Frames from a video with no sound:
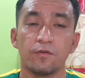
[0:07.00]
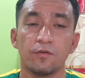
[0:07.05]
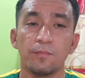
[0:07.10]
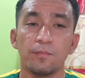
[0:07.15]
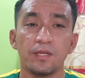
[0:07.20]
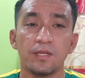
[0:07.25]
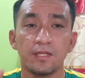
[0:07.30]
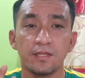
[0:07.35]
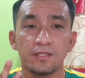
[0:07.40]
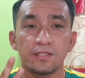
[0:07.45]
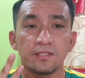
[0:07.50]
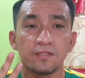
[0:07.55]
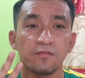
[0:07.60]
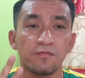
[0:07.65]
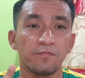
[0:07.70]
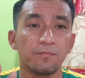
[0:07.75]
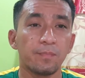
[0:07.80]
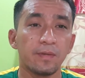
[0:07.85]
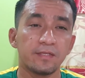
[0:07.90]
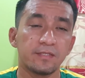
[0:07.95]
4 minutes
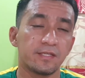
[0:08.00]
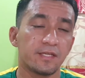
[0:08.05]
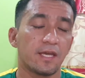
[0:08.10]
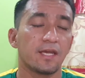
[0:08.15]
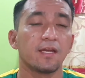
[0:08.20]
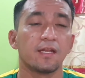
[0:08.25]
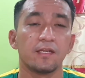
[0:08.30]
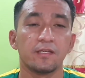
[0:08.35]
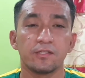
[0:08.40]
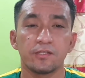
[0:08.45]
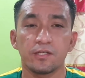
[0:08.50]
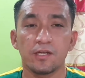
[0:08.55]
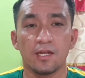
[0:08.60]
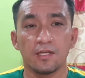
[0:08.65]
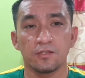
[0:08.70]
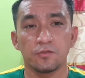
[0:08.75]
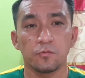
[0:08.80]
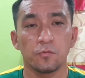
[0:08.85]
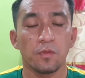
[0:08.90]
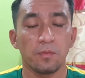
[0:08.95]
basic English
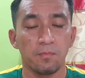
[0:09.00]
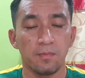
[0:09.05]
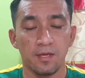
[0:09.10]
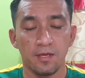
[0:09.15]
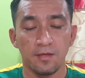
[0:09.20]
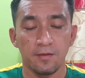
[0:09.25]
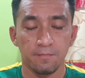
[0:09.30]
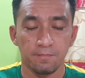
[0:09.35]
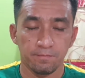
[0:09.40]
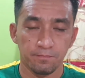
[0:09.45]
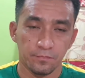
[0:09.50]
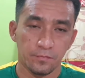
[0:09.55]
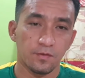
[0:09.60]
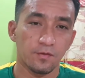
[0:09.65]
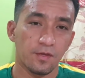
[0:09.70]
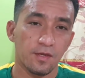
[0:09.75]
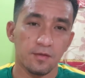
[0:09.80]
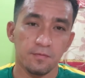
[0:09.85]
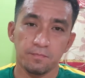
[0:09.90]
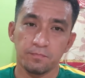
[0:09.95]
class with me.
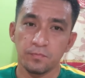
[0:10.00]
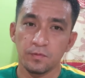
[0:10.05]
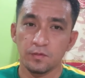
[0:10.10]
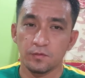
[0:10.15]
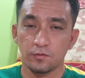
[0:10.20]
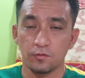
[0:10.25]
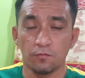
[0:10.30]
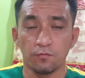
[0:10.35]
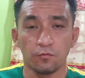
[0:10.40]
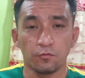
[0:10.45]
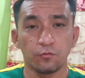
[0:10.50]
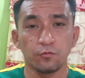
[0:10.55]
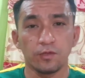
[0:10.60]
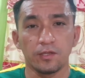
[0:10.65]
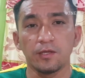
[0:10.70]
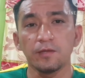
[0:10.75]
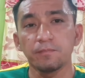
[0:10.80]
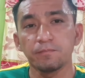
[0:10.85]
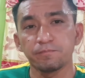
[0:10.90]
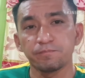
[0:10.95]
Okay, so for
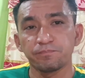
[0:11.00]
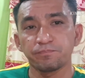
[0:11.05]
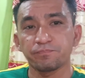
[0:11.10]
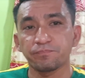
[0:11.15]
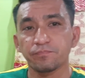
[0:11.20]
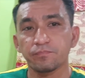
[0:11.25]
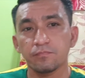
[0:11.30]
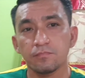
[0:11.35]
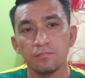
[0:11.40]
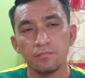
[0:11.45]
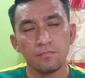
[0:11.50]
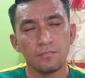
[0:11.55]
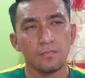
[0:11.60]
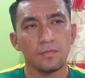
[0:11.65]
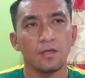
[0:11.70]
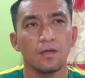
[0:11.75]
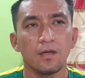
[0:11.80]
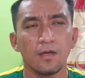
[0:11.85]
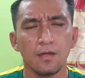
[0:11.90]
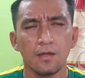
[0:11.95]
today,
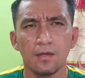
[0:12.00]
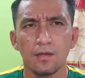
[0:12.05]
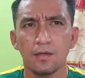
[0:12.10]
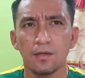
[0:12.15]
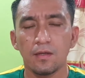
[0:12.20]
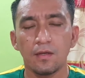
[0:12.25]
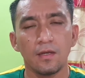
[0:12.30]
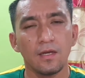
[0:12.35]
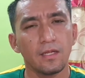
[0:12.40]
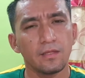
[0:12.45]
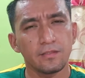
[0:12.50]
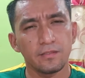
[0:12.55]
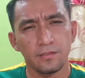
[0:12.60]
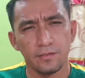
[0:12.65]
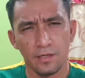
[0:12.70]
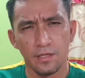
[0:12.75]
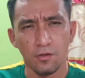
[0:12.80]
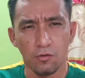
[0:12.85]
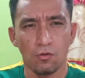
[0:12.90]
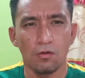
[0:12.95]
let's
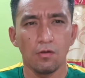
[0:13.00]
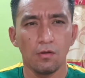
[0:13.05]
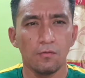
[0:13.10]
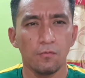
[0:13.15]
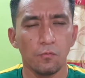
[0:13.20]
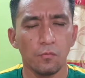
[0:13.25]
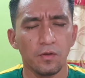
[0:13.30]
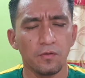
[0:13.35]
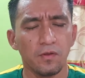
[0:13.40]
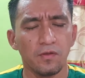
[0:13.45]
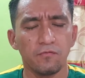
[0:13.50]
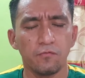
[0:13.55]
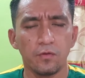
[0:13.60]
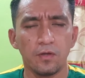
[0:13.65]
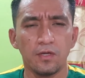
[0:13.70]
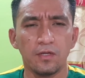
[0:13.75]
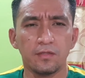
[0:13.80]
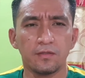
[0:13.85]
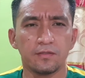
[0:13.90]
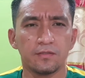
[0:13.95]
recall what have we
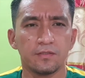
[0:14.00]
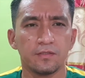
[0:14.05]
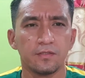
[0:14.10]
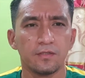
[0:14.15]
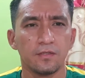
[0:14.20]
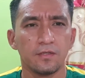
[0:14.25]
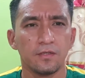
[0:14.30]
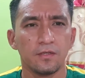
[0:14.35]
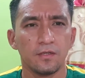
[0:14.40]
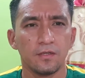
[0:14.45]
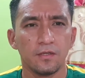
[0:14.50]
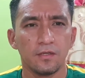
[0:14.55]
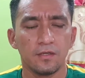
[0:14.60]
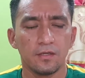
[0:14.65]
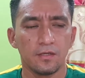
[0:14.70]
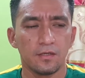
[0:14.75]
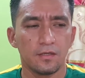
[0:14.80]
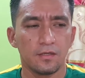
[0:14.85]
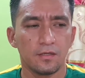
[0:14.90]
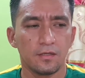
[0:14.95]
learned
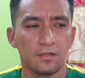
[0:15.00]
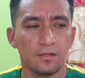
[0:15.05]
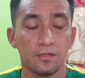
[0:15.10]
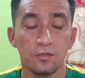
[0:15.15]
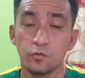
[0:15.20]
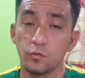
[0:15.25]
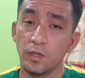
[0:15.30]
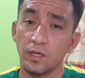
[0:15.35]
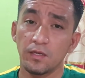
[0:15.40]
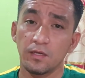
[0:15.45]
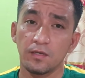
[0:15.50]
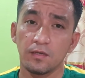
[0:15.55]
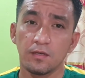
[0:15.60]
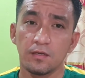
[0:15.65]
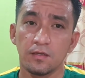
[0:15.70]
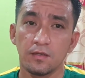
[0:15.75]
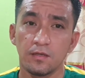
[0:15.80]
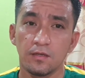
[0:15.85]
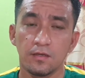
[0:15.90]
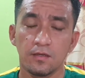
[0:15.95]
this week.
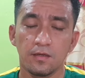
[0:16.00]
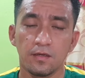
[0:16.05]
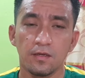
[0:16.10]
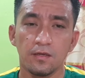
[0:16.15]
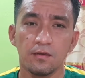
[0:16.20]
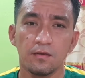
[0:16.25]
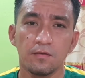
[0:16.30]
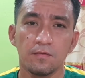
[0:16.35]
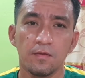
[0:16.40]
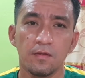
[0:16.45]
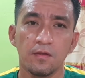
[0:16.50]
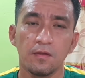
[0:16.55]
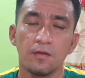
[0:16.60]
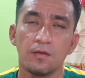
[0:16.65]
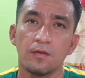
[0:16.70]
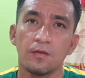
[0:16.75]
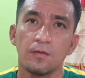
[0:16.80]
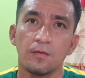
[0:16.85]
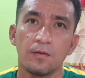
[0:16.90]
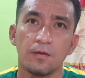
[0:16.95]
Okay,
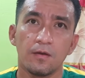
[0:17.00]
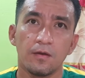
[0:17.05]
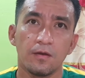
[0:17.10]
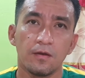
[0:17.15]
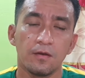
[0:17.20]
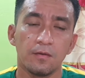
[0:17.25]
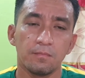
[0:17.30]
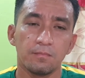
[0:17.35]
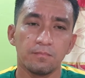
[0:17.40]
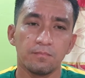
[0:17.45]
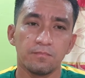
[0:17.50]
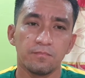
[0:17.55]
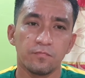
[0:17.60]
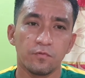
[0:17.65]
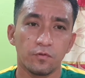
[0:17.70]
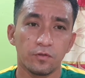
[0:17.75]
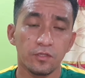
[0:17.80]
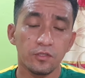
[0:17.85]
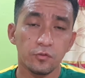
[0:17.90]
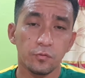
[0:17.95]

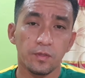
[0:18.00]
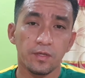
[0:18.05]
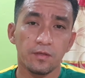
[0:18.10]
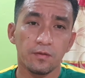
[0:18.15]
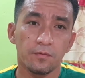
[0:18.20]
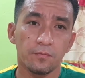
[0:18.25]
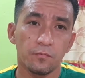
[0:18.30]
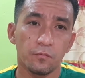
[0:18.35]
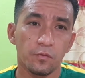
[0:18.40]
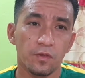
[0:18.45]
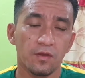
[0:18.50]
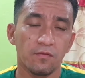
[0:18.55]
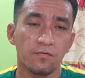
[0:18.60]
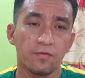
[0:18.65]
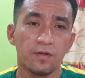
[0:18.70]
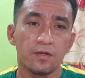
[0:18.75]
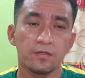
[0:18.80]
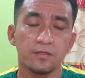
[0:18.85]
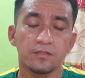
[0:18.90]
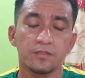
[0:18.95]
for this week, we have
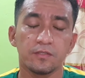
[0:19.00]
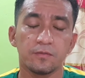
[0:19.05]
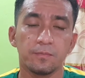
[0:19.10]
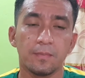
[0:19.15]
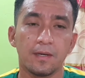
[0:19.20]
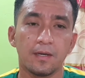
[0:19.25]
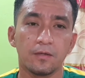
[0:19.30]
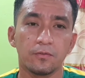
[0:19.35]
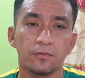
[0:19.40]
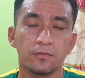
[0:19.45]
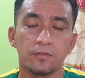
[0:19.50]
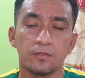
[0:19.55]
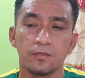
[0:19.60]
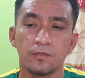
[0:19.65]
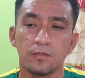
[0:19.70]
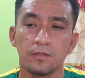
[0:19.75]
learned about